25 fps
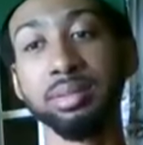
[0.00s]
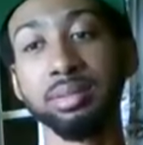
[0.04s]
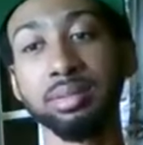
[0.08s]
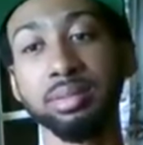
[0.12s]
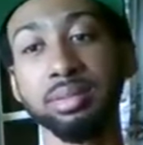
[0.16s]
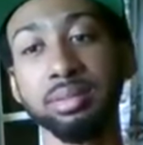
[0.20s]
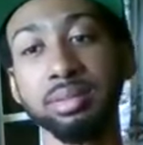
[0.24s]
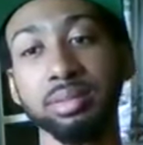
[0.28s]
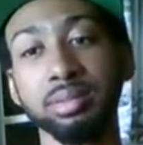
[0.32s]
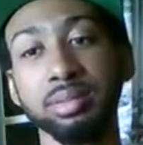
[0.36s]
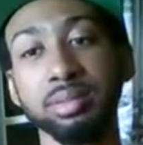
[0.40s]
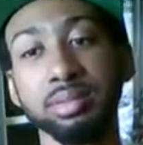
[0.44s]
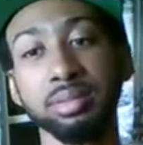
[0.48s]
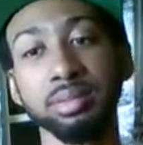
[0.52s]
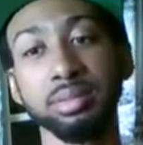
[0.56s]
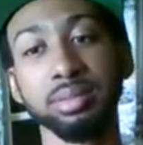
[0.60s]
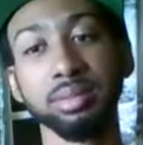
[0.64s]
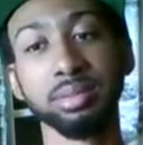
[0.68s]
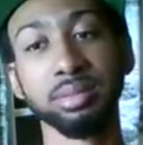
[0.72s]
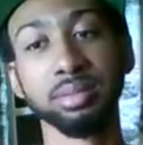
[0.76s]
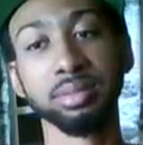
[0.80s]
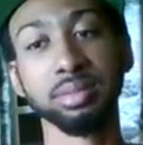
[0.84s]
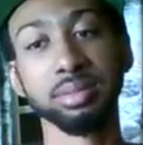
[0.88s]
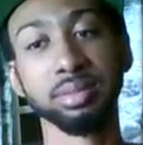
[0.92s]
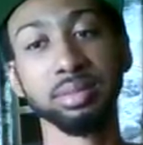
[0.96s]

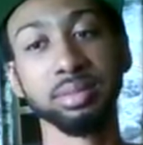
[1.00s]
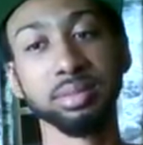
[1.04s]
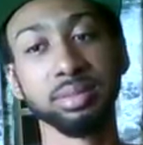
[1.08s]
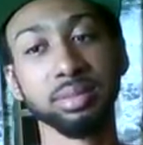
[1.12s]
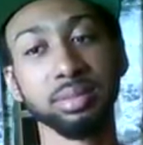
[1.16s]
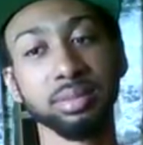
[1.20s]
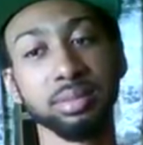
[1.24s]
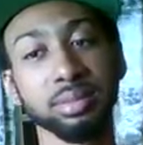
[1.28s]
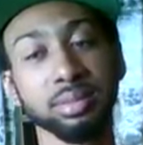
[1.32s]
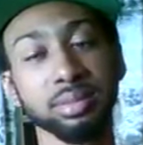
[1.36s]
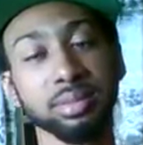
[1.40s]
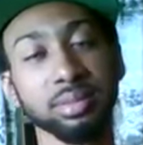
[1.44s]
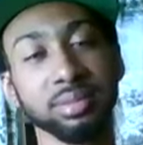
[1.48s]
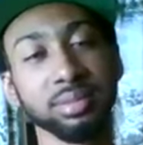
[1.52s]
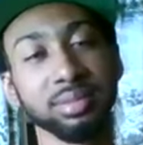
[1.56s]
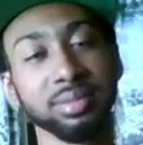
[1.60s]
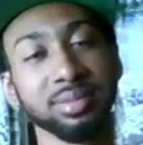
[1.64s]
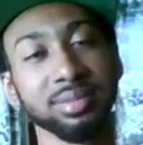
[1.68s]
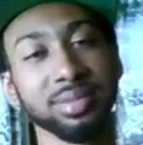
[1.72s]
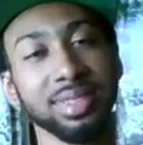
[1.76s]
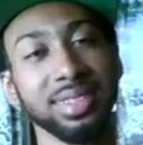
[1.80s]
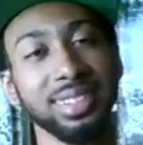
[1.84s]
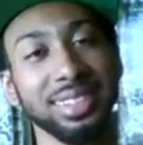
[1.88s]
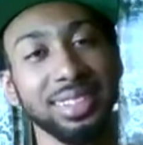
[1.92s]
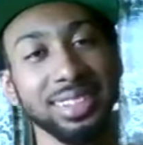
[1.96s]

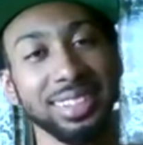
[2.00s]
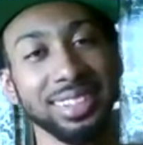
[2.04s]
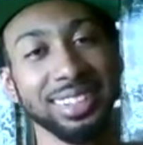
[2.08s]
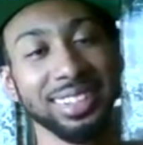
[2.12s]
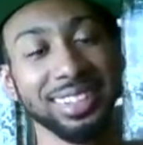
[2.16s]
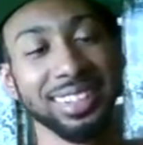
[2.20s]
(no one is talking)